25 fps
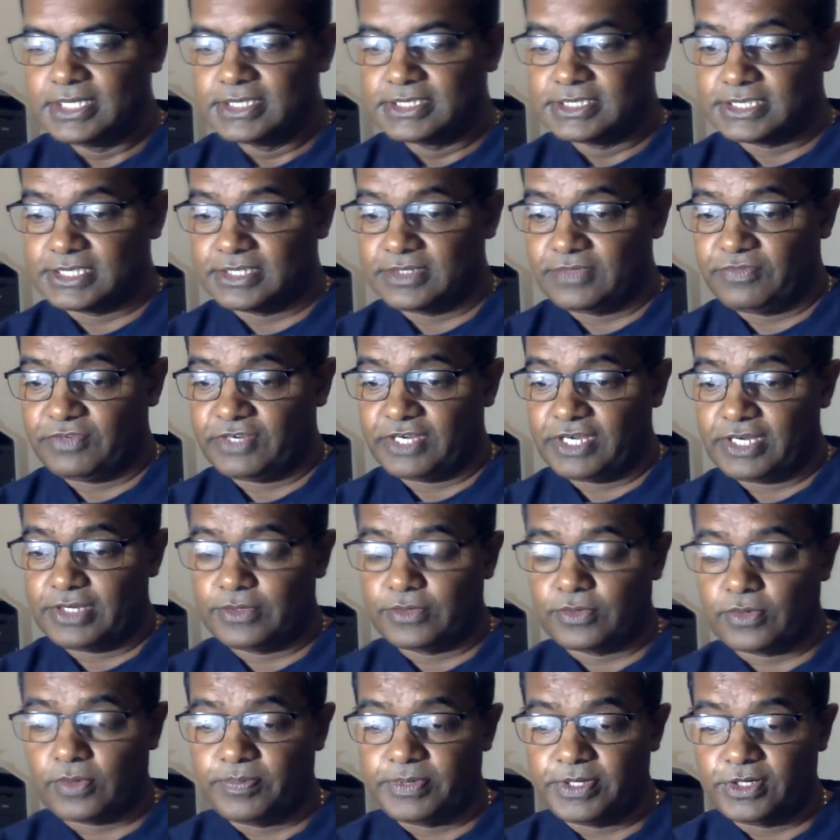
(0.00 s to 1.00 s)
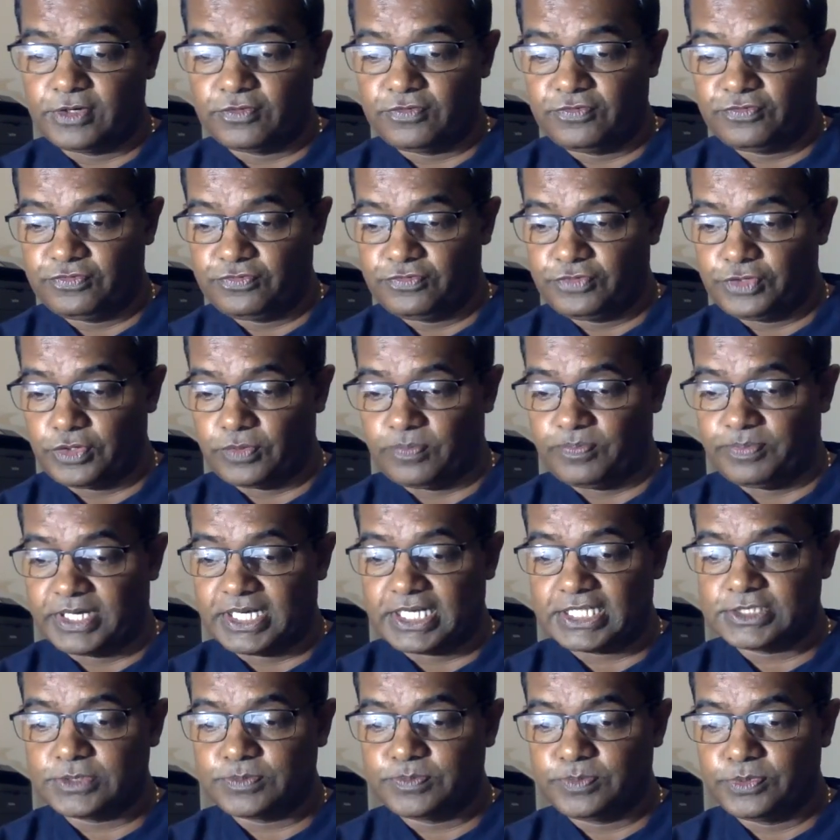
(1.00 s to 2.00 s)
certified copy of your
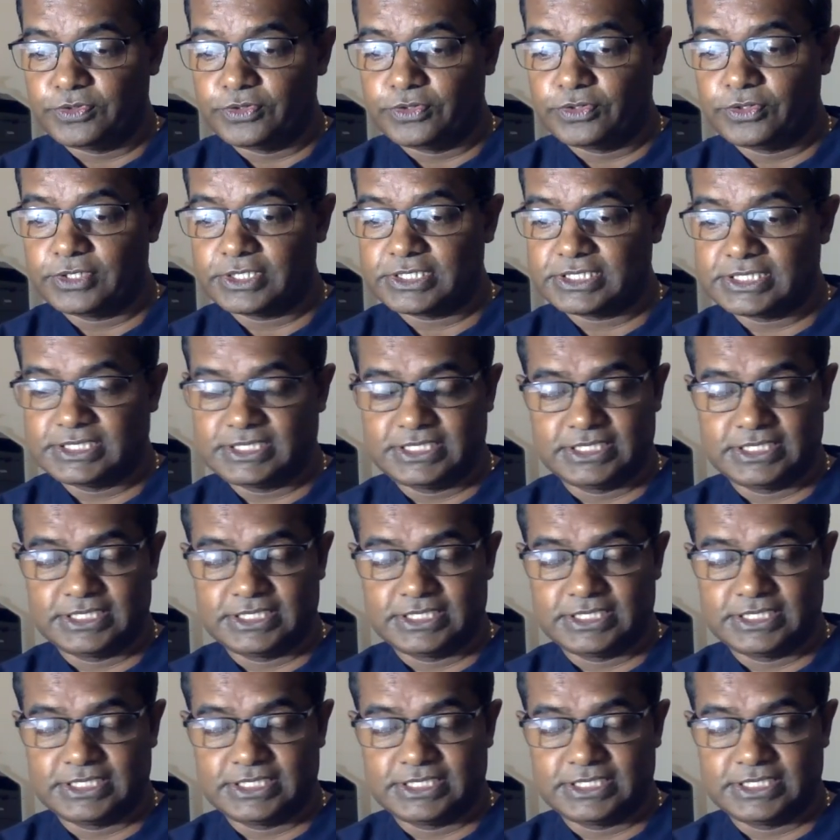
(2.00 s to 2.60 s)
passport,